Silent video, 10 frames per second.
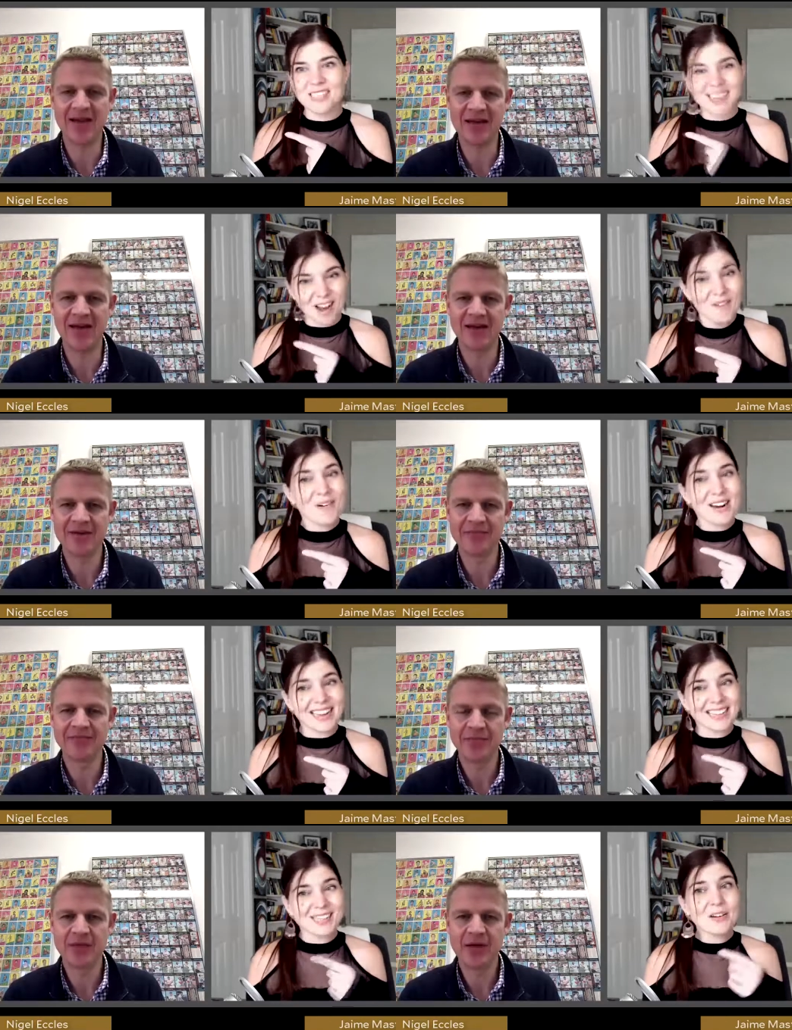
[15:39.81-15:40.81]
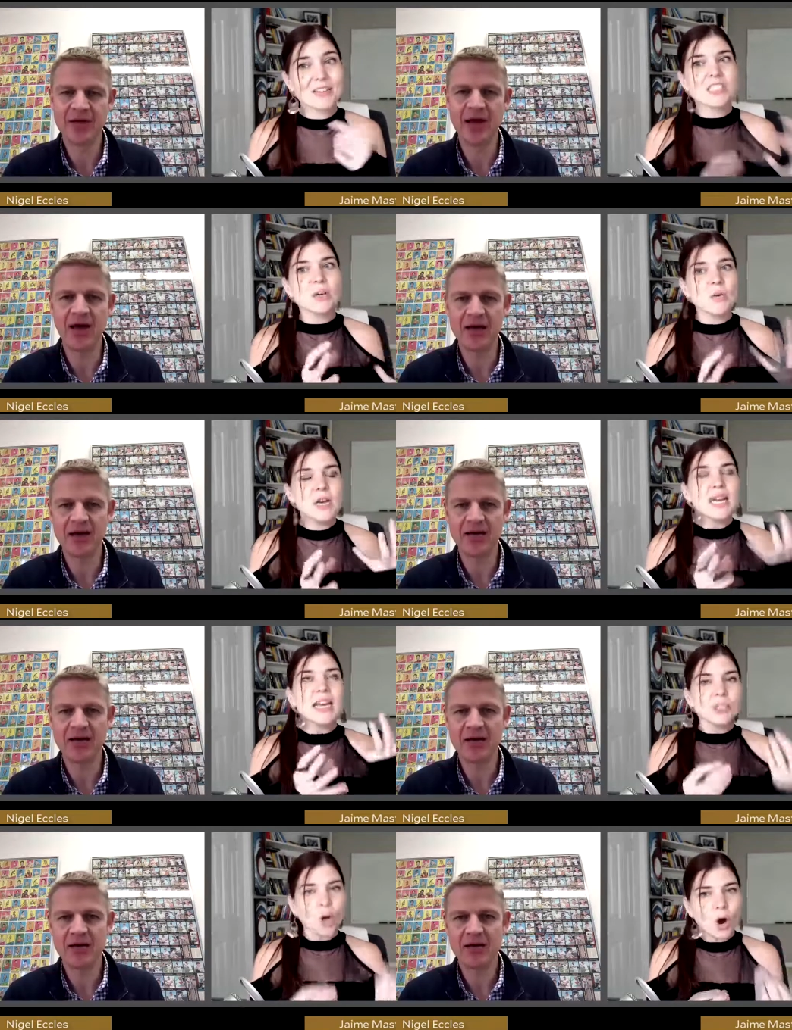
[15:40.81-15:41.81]
Speaker 1: not yeah. working. So it's so yeah. it's
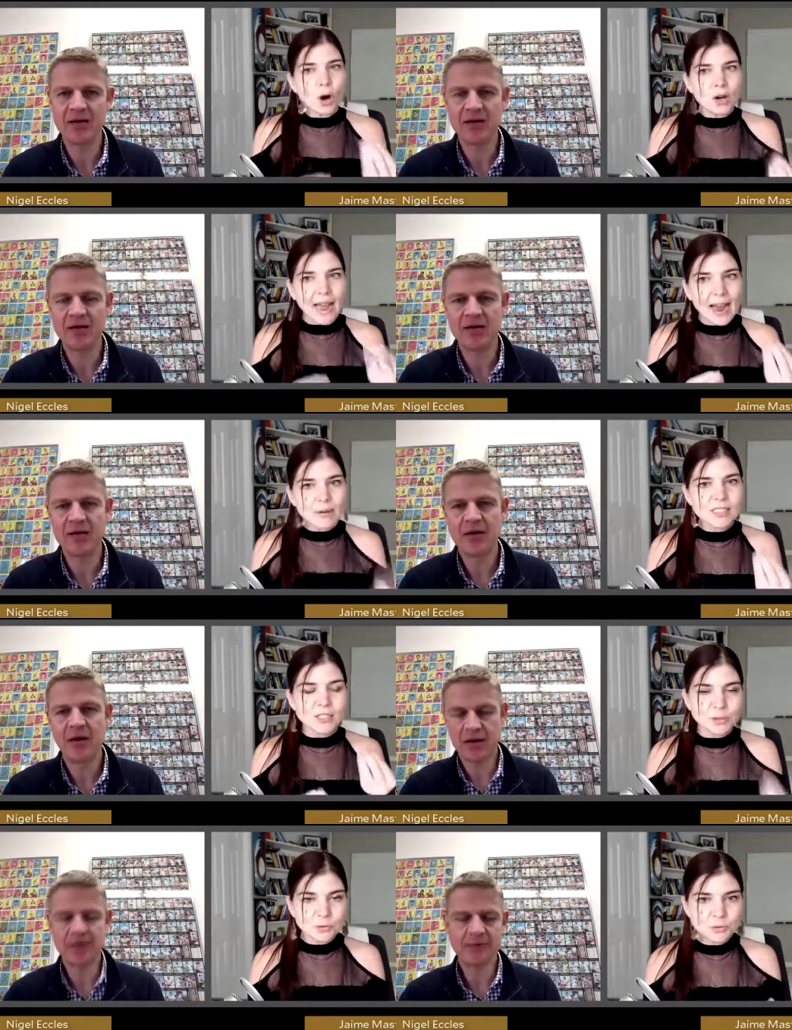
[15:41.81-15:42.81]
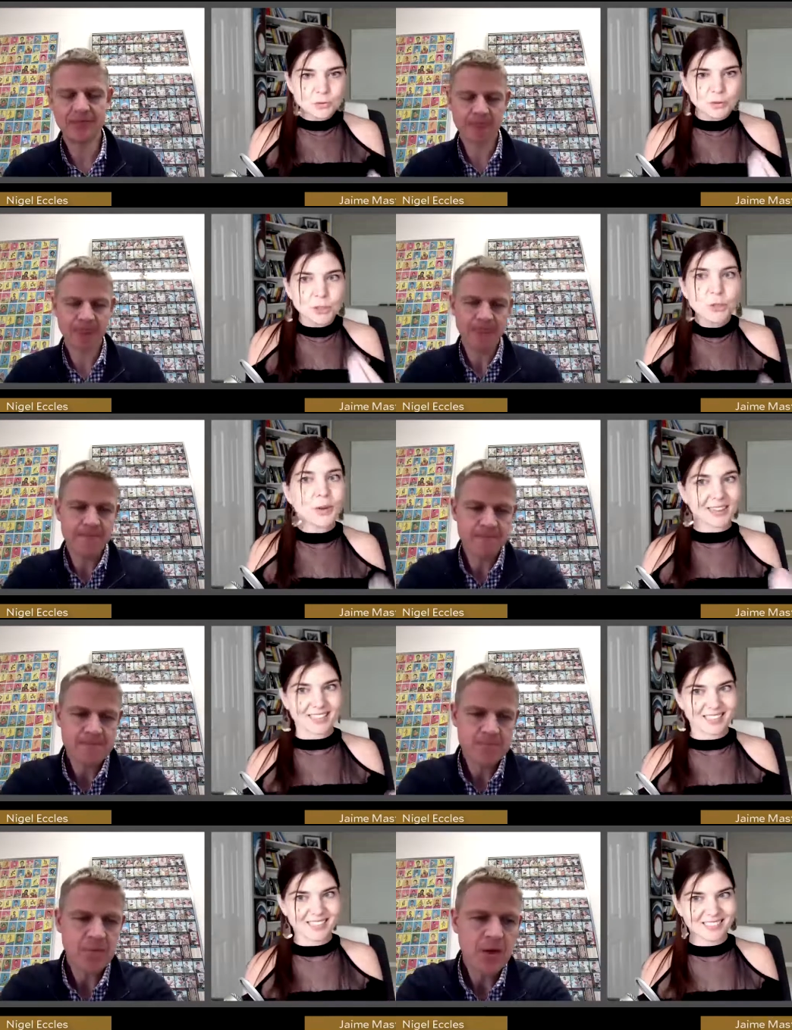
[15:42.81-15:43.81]
hard. How did you mm. do
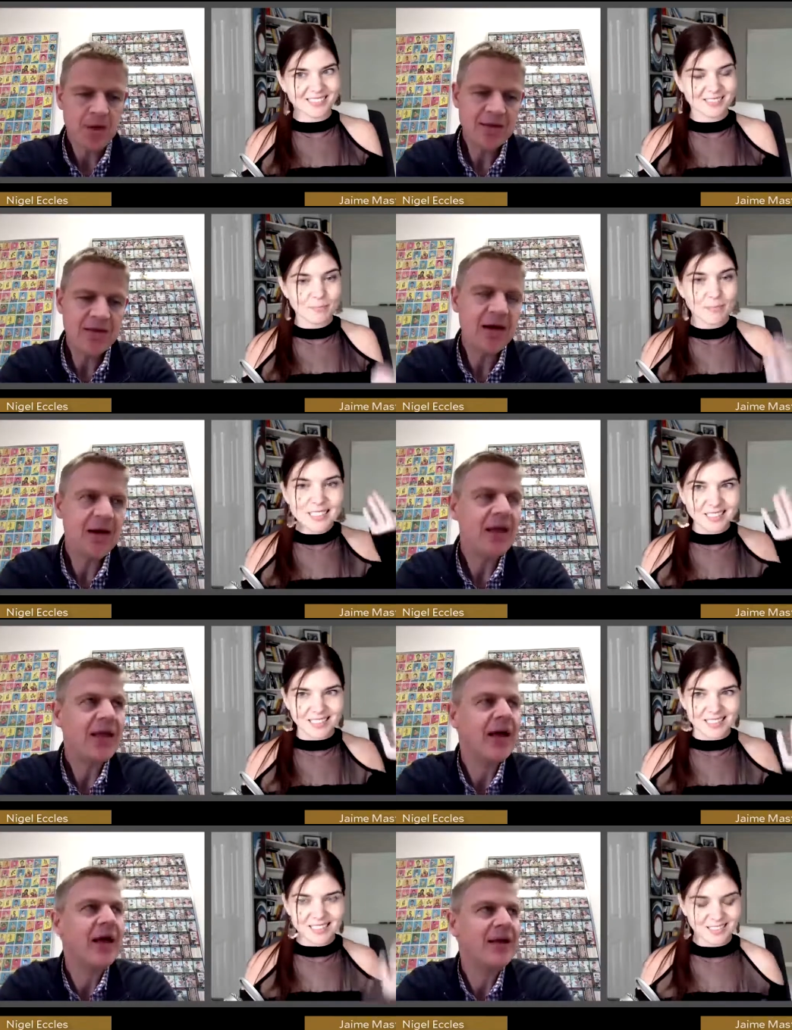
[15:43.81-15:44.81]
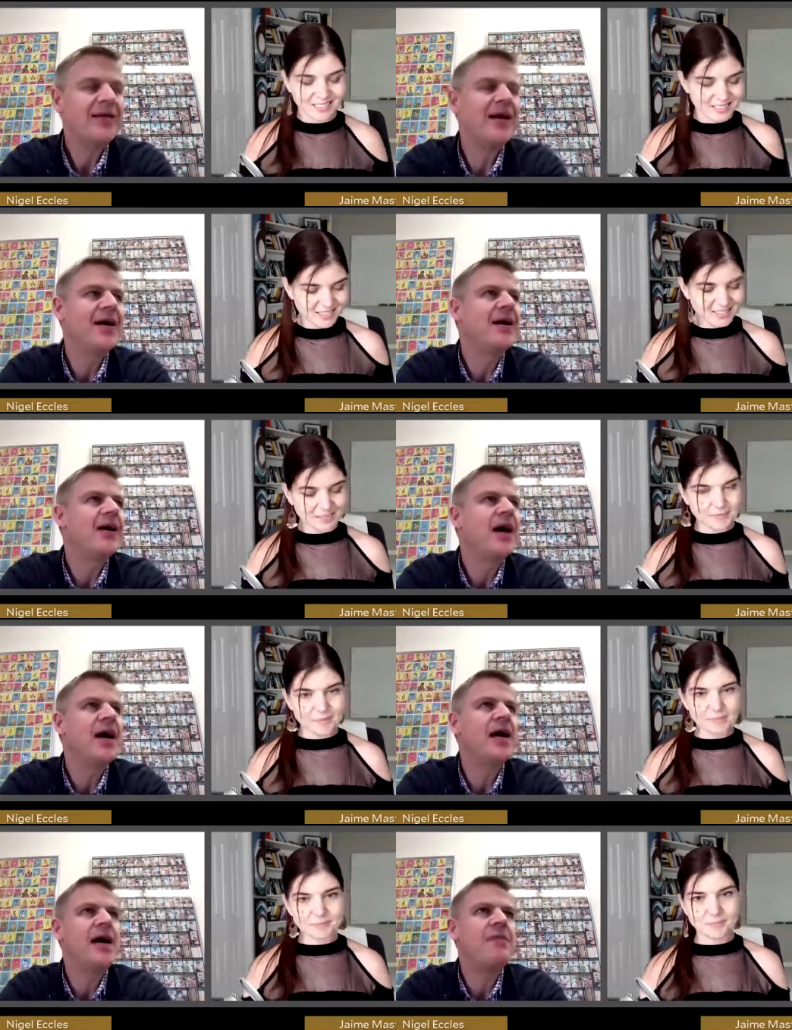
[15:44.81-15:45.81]
it
Speaker 2: mentally? Yeah. Yeah,
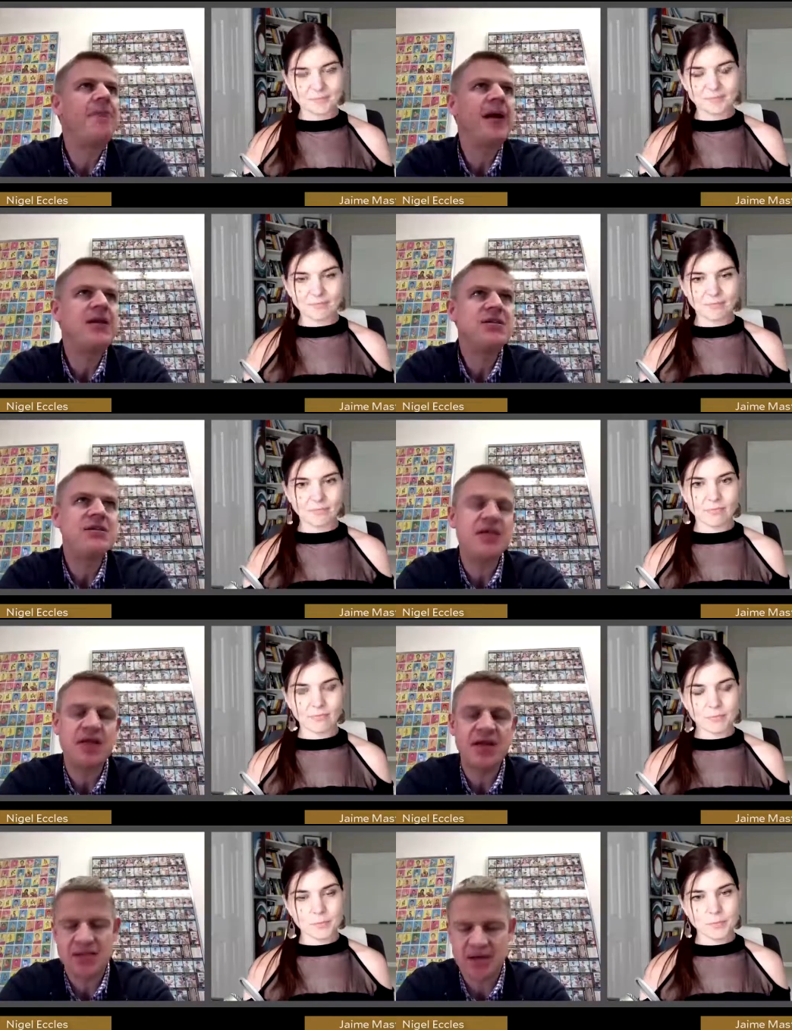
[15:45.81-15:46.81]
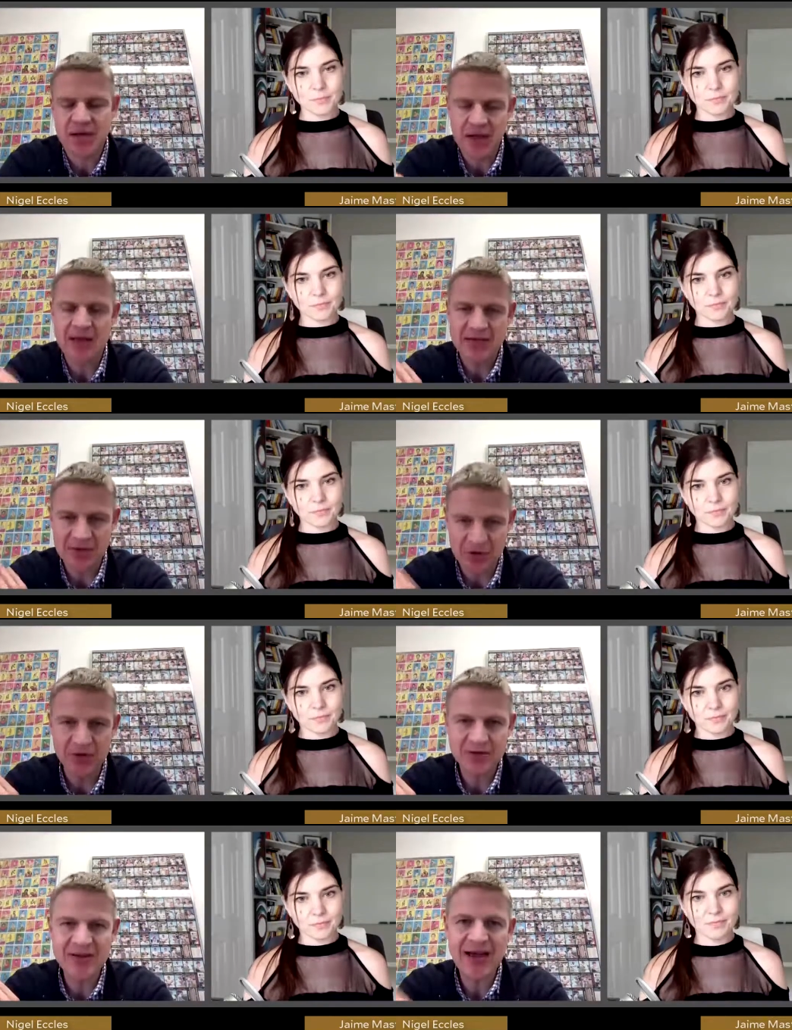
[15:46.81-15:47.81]
I, impatience I think is a is a
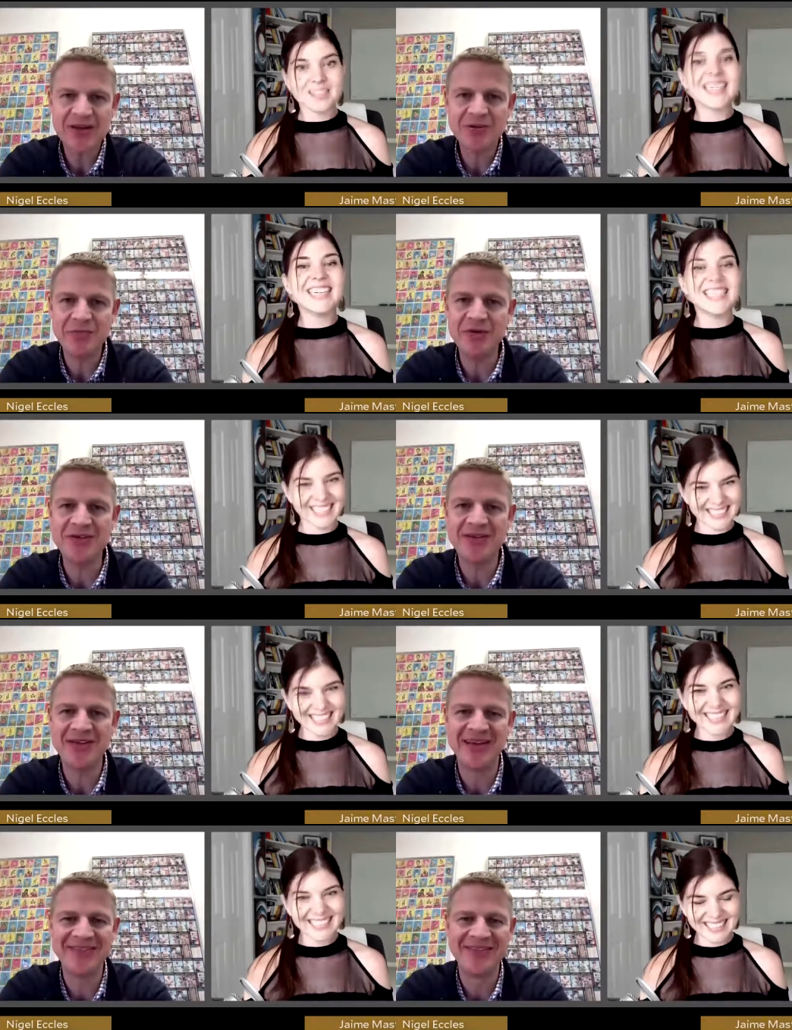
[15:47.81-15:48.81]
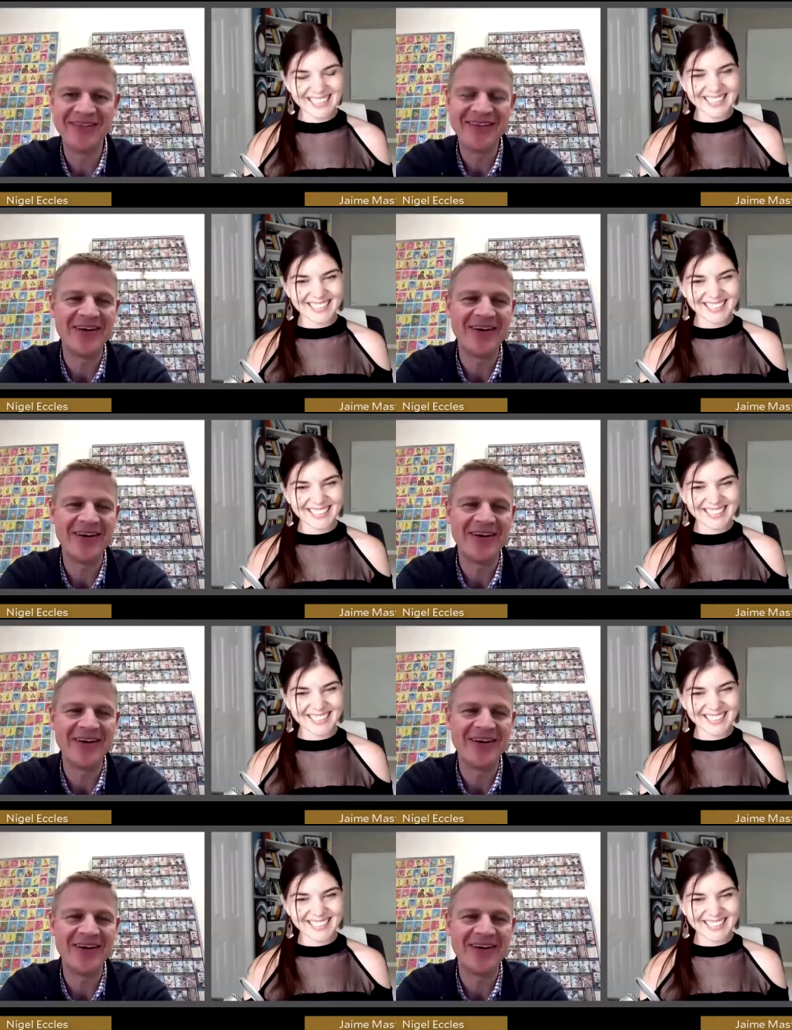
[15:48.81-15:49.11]
good attribute. Um,